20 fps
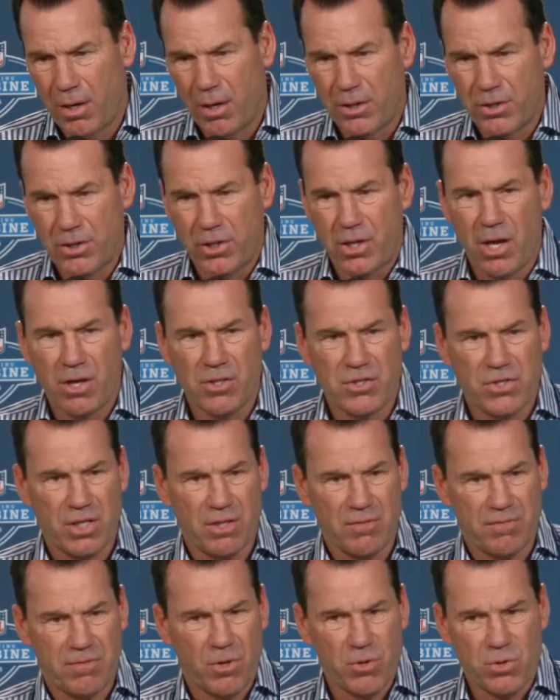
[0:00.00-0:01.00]
Uh, you got to
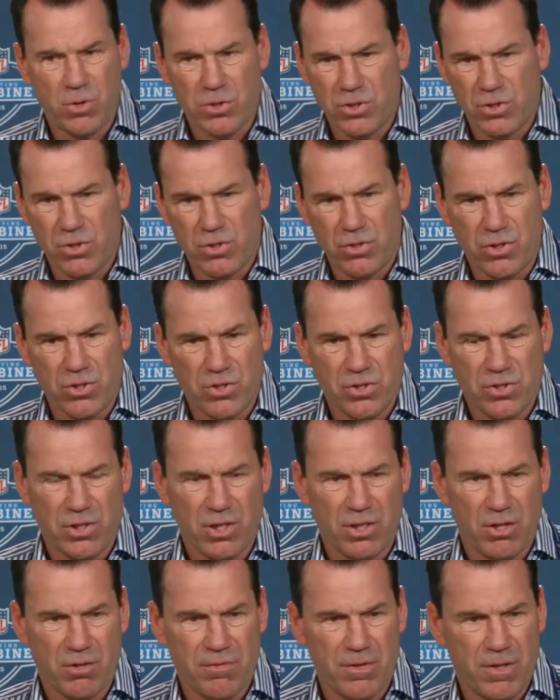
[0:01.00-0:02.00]
stay focused on
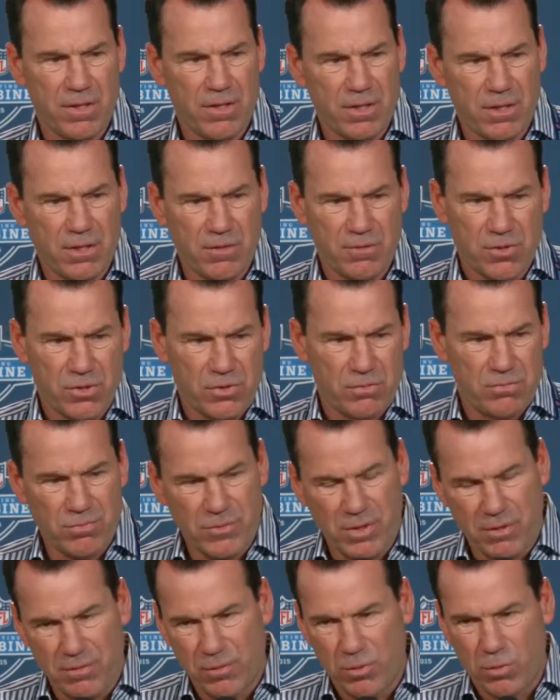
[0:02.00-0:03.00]
yourself. I think if,
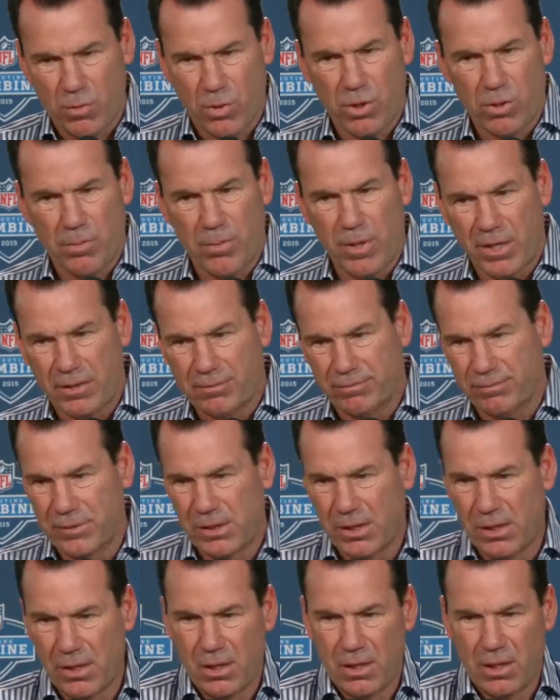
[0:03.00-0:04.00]
you, if you're worried about
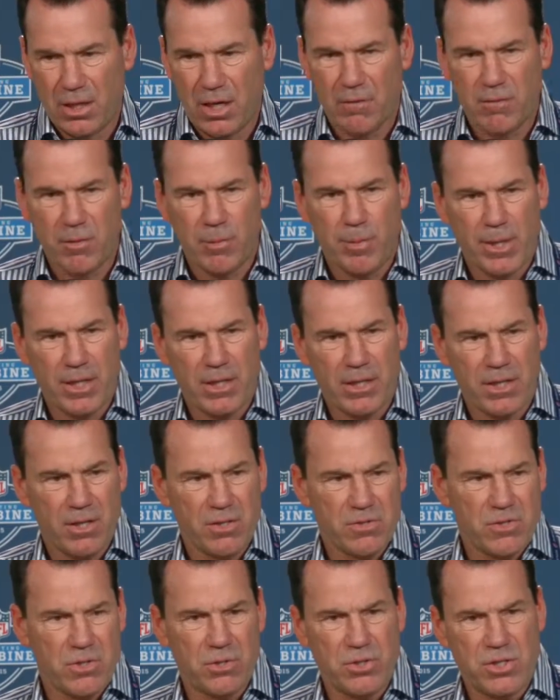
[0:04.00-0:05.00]
everybody
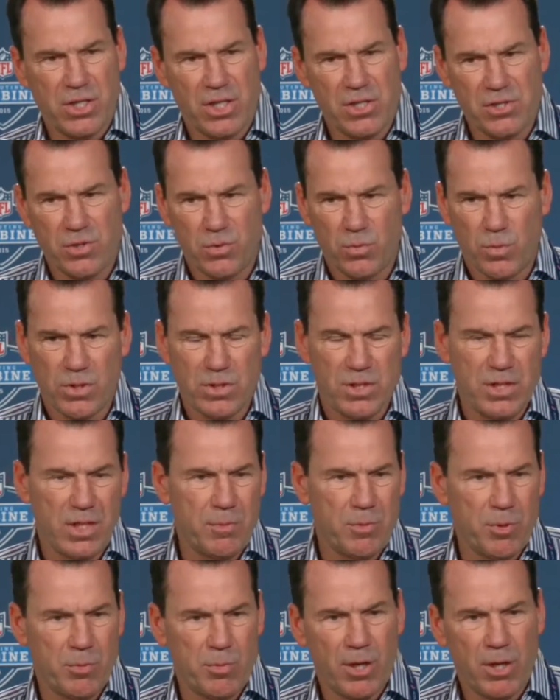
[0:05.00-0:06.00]
else are chasing one
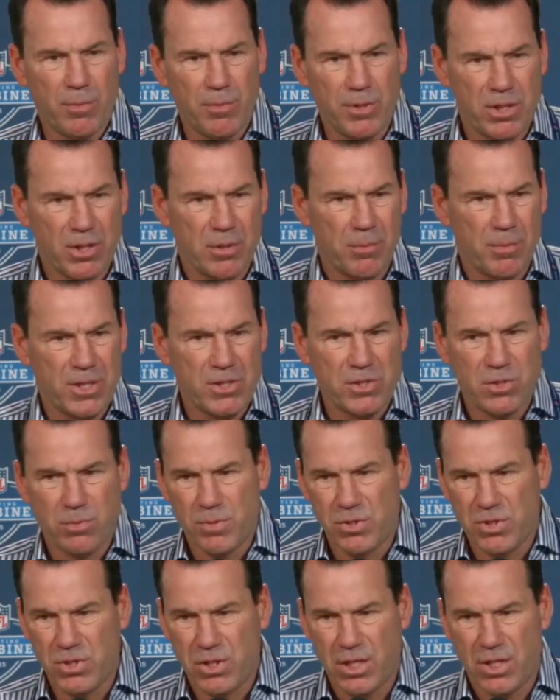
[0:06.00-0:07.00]
team, you're probably going to make
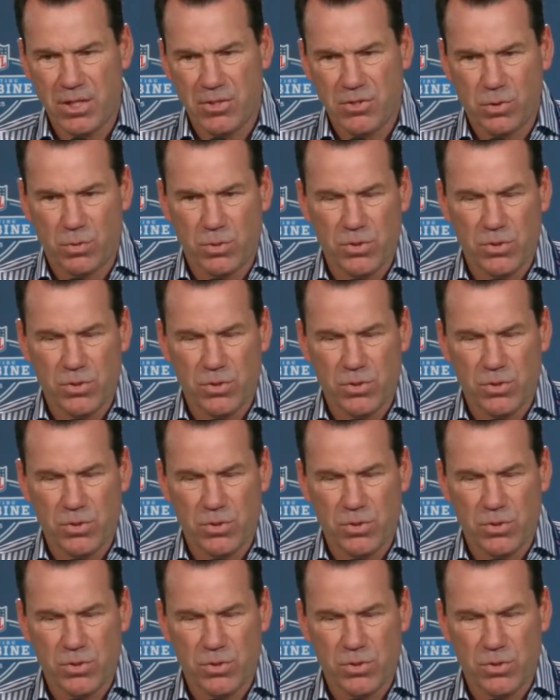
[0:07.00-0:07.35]
some mistakes.